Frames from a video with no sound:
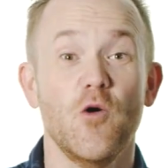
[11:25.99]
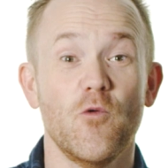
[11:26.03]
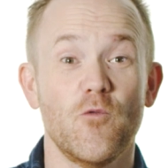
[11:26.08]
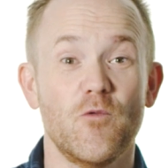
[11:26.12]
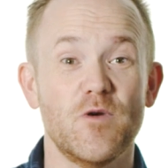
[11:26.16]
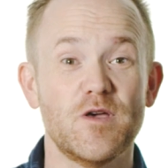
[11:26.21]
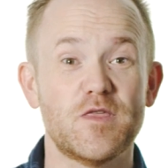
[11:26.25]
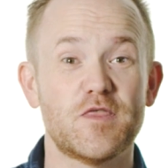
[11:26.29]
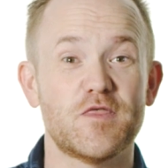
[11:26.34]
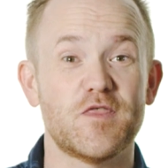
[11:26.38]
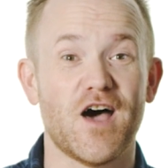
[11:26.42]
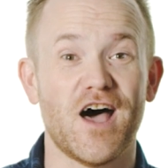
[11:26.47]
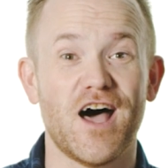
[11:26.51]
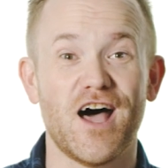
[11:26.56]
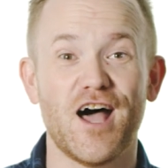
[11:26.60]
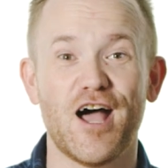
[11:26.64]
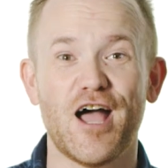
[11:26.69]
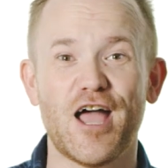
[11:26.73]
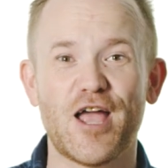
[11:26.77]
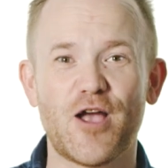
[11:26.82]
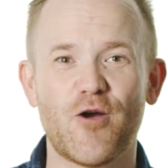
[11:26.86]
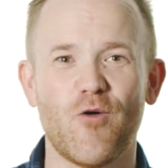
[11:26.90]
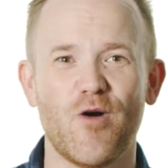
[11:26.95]
with the
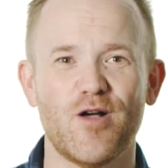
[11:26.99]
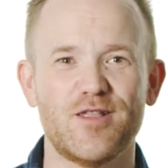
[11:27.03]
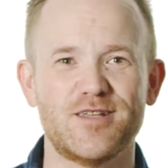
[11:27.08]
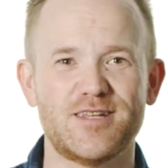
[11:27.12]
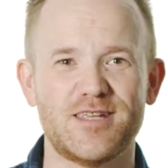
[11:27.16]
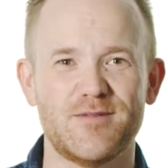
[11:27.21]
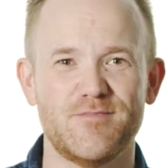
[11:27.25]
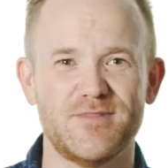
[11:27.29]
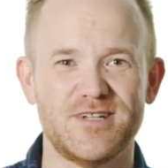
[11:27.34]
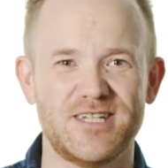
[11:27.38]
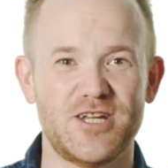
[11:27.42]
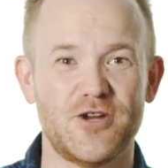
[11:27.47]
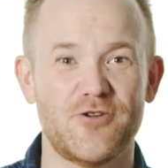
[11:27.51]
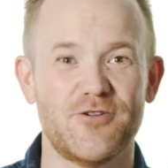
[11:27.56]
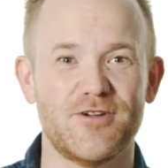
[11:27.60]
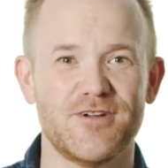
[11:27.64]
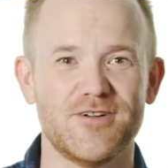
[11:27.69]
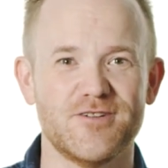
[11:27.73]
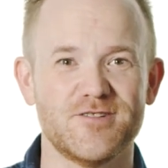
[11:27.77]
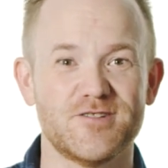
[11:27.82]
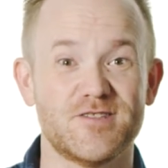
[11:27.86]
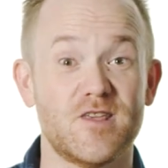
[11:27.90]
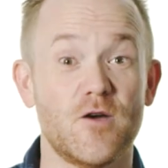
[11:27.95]
high quality
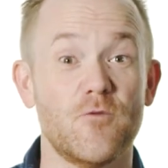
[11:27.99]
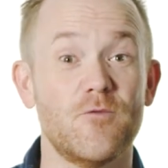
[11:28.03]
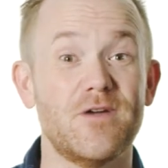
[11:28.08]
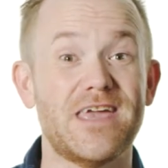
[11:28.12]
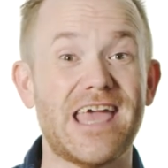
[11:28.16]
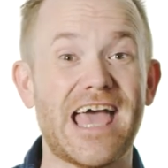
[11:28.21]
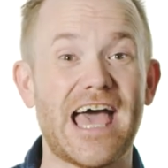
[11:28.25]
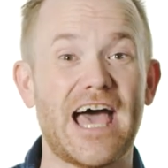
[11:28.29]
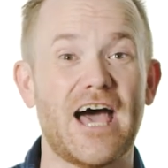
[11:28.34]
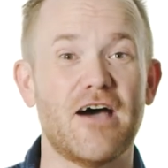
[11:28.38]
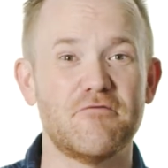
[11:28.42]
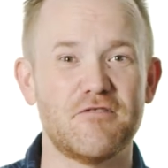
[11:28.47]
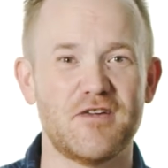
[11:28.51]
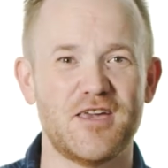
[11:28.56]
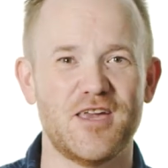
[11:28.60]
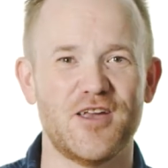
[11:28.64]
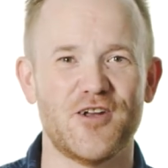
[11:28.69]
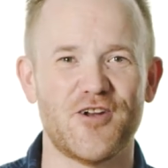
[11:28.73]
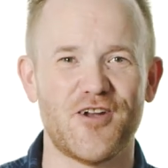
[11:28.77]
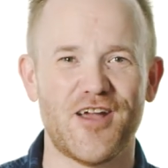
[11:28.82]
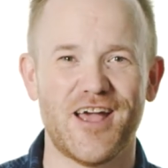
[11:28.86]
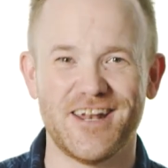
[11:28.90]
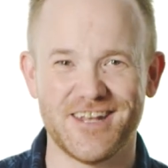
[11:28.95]
materials that we have
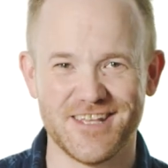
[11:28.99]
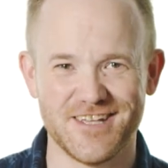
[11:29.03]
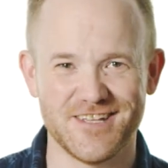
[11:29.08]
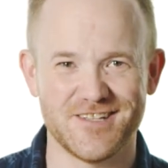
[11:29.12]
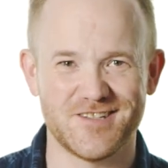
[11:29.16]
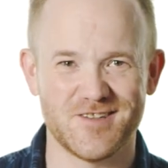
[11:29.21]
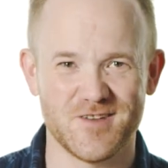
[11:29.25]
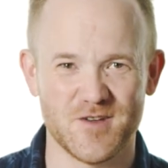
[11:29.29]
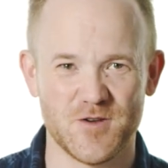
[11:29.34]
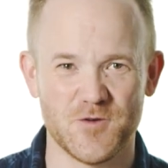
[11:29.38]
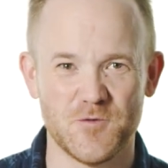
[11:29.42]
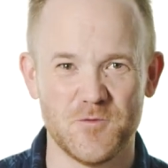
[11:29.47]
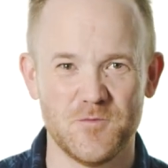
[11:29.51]
here at E2.